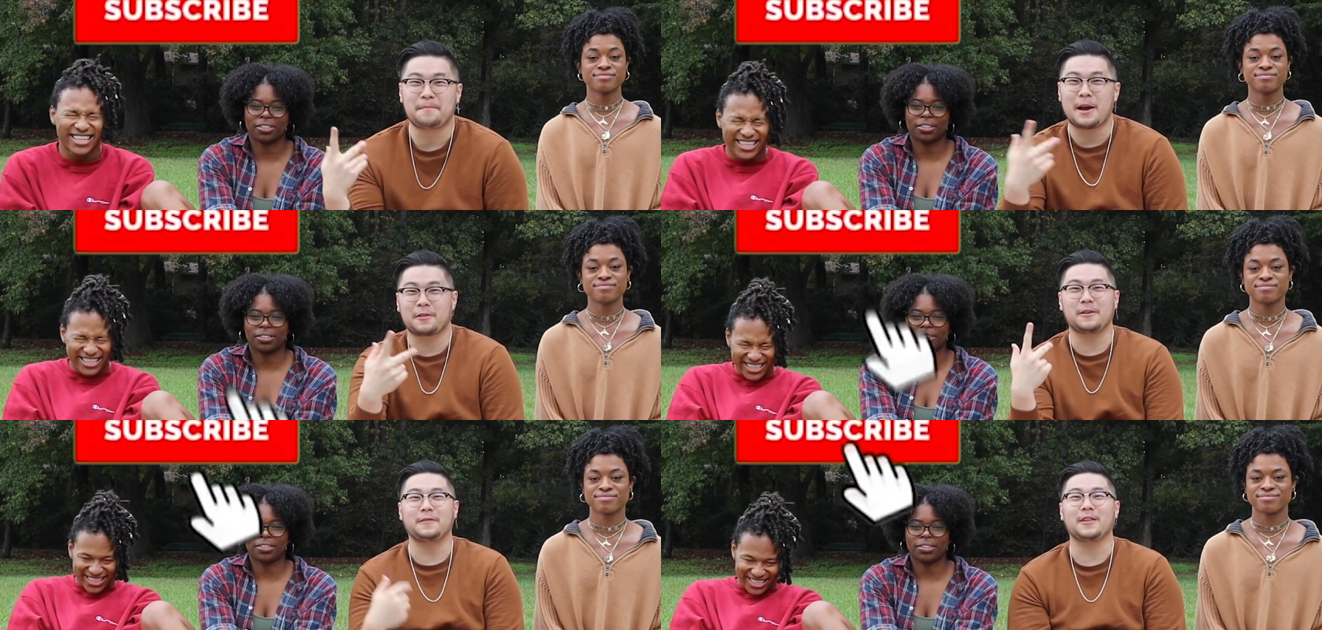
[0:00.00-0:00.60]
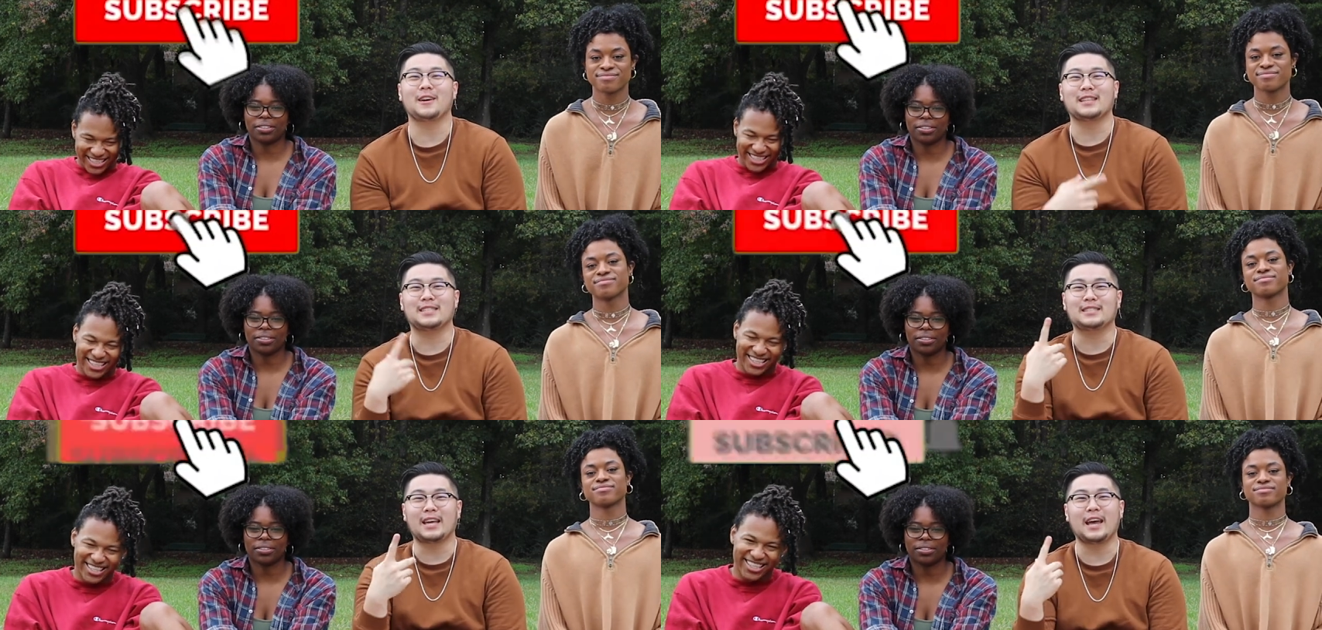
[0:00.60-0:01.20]
Speaker 1: I'm back with another video and
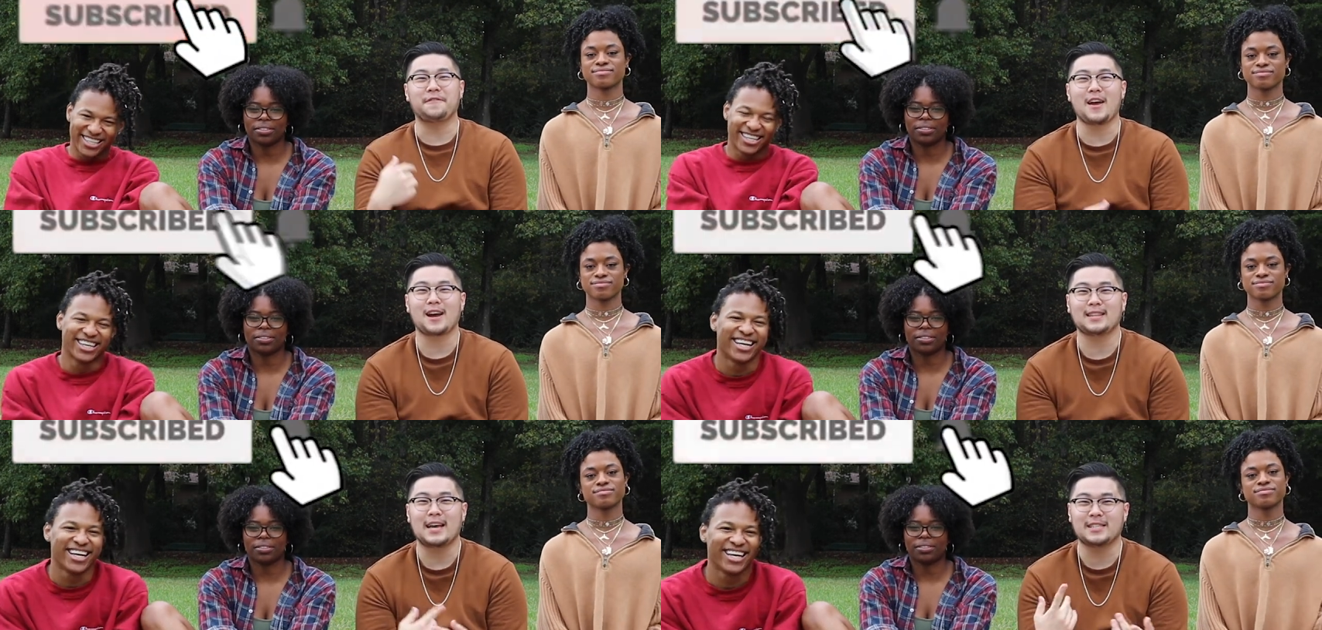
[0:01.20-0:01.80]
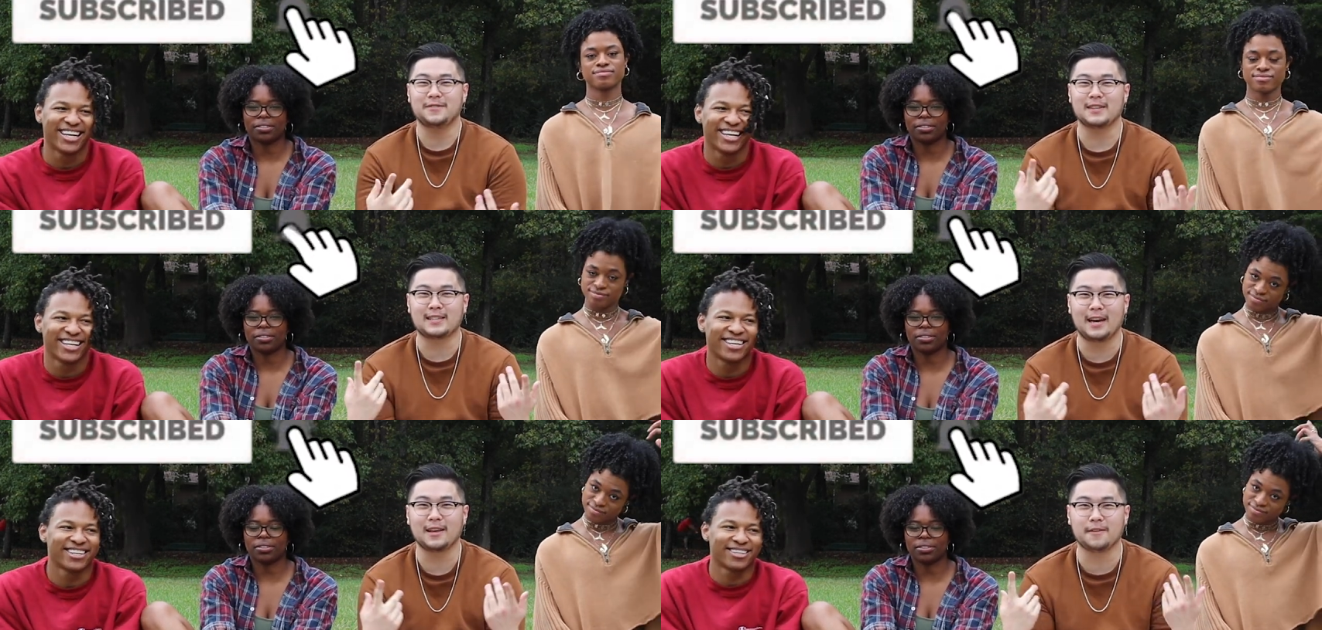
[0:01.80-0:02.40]
today, if y'all not see from the
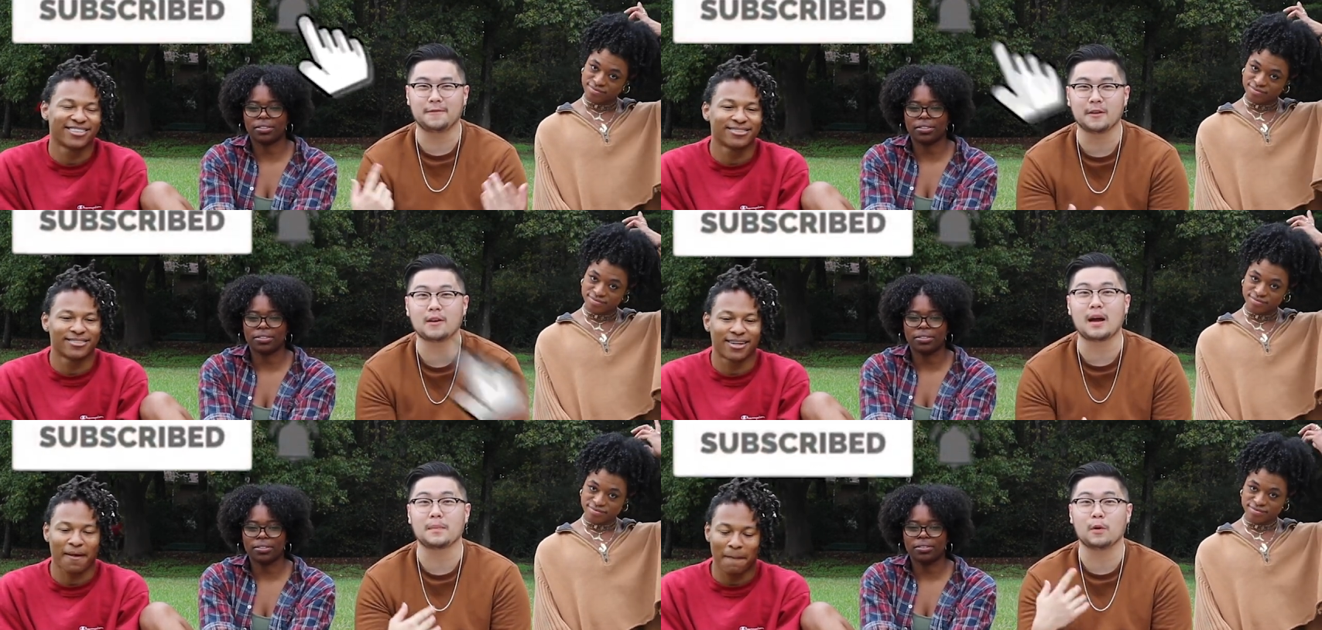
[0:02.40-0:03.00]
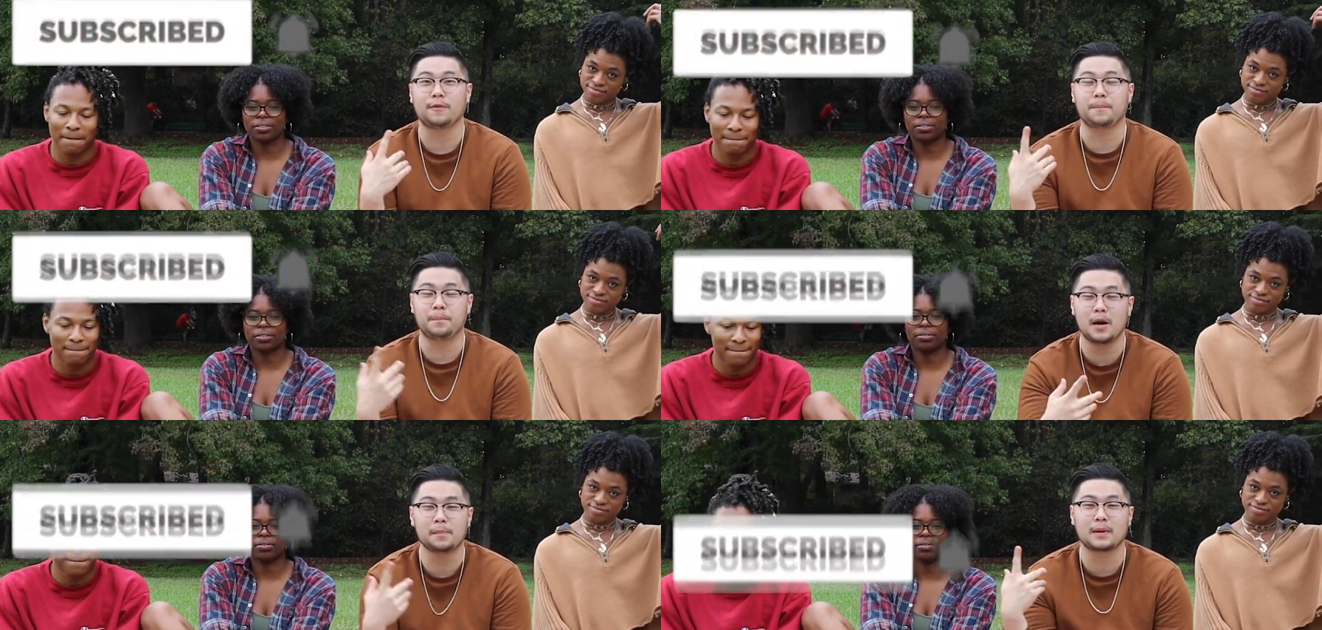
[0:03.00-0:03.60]
title of the video, I'm here with a
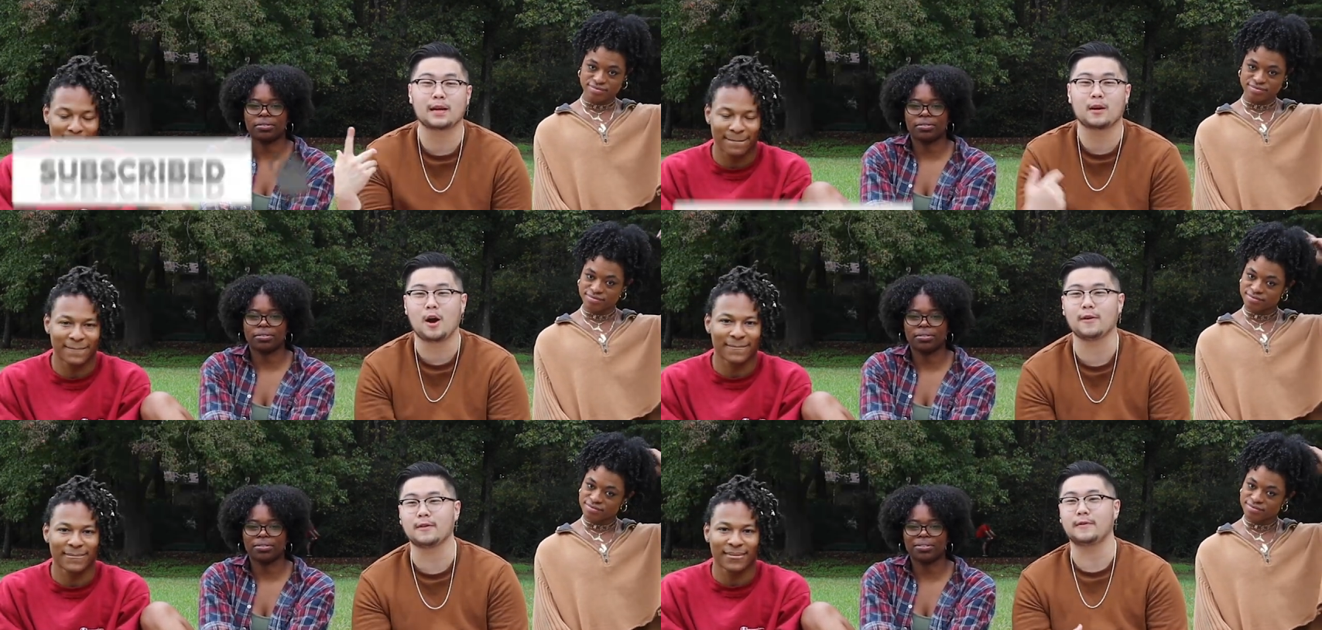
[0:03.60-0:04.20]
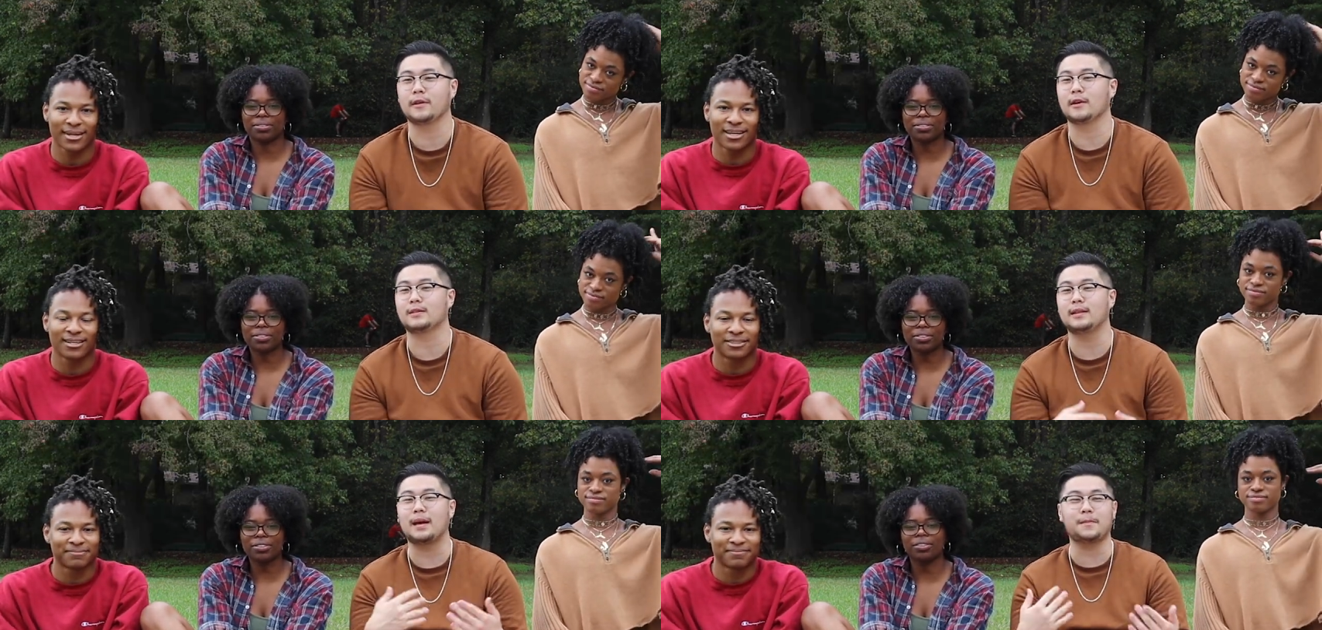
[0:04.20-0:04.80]
pumpkin carving video and
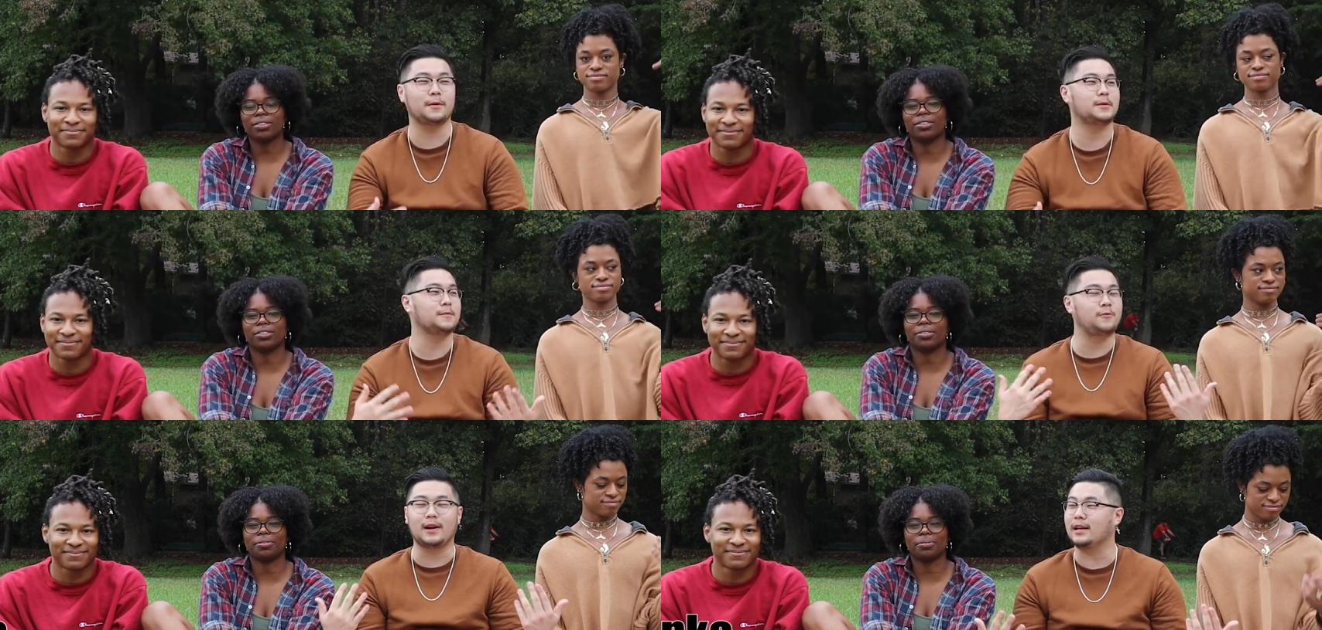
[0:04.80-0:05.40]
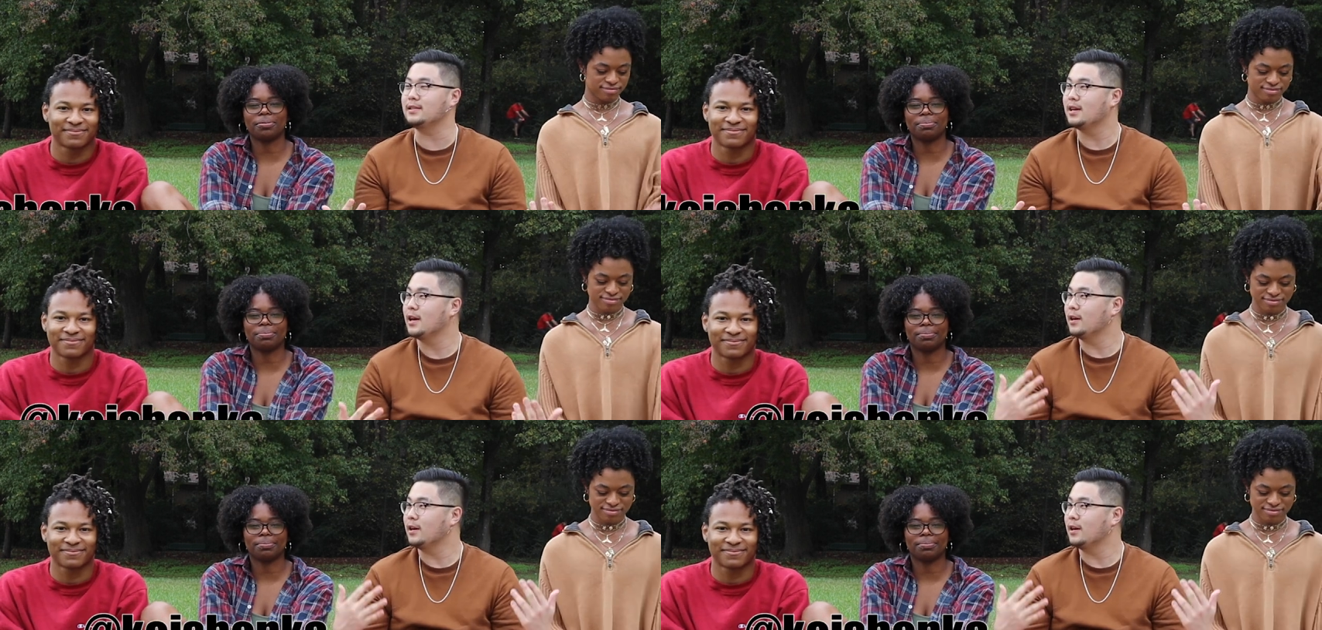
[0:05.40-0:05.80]
today I'm here with some friends.